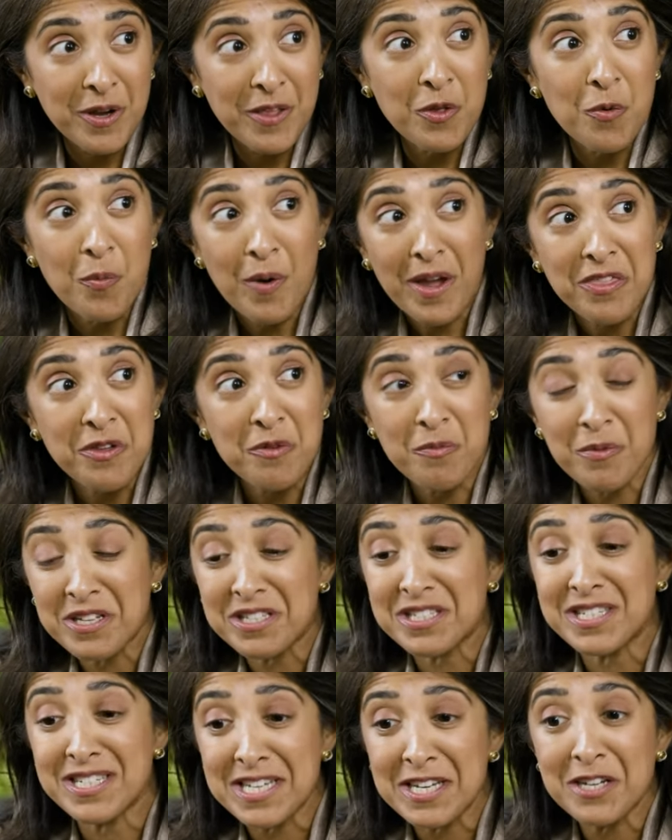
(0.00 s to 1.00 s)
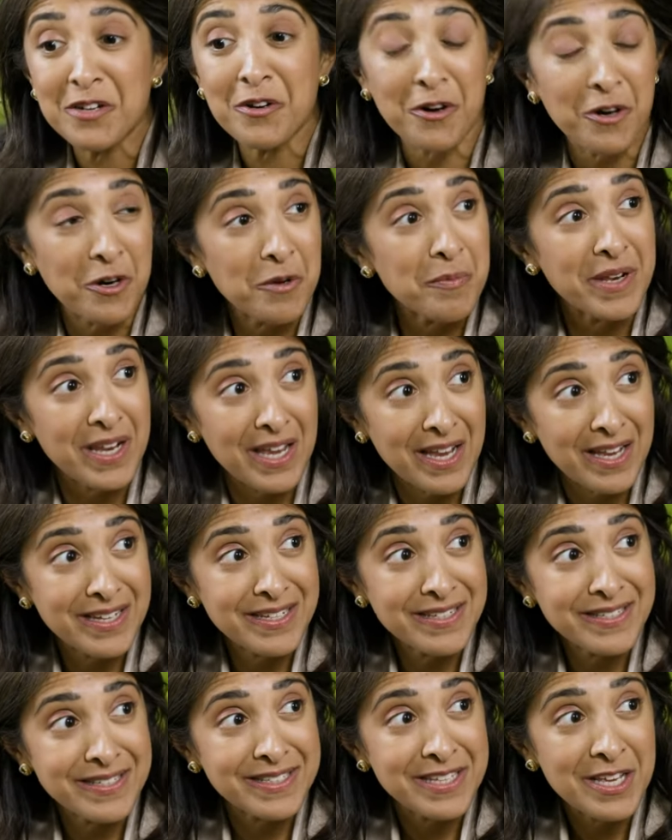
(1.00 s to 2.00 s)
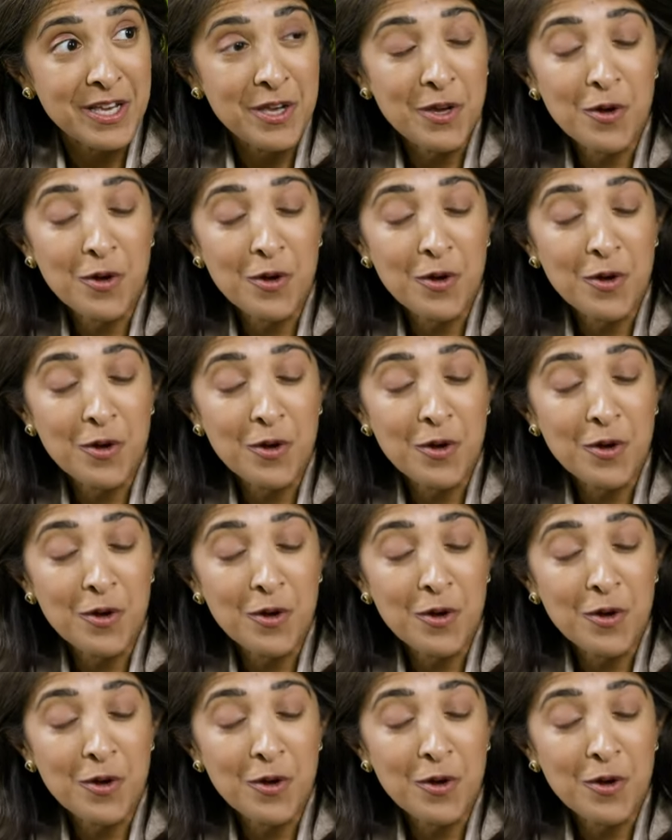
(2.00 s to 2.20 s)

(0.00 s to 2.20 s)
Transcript: And the way that we decarbonize